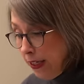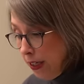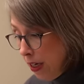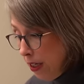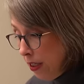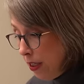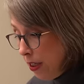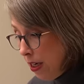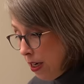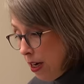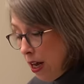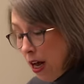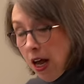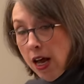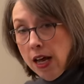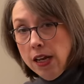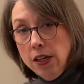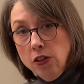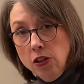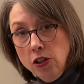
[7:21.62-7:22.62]
does
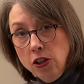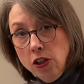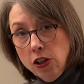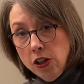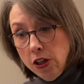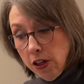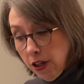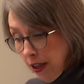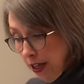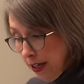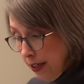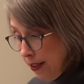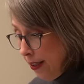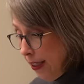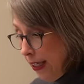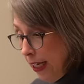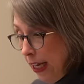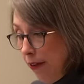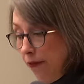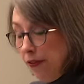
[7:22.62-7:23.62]
not look, the
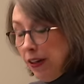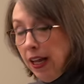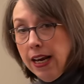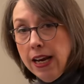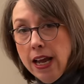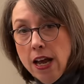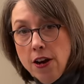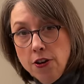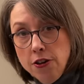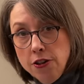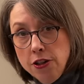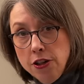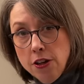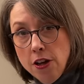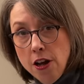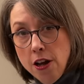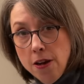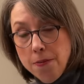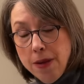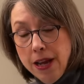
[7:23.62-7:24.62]
sleeve laid out
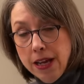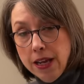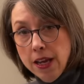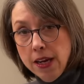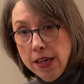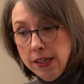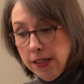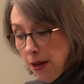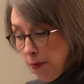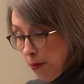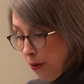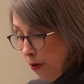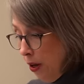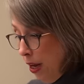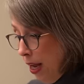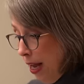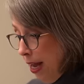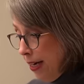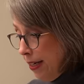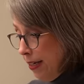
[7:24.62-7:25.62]
on my cutting table
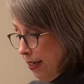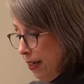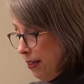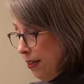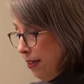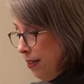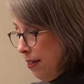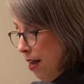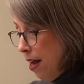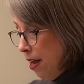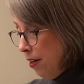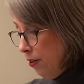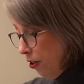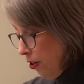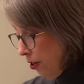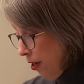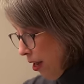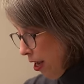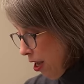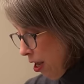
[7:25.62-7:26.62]
does not
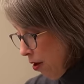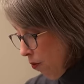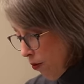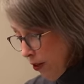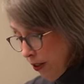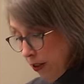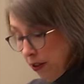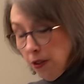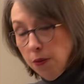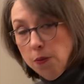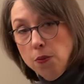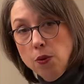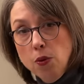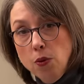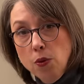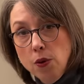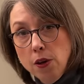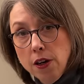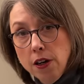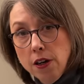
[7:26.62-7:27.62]
look like it would
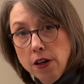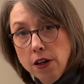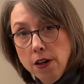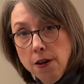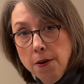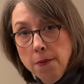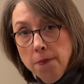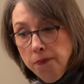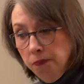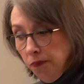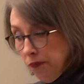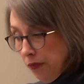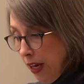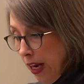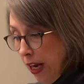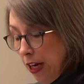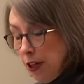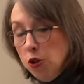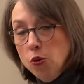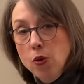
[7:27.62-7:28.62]
support
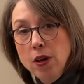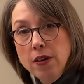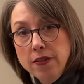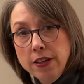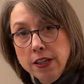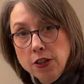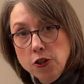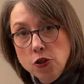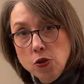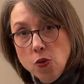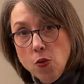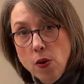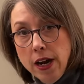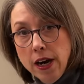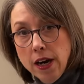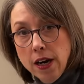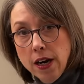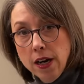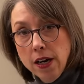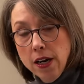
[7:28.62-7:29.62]
a 12 inch
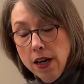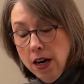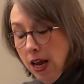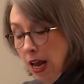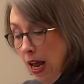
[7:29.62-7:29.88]
square.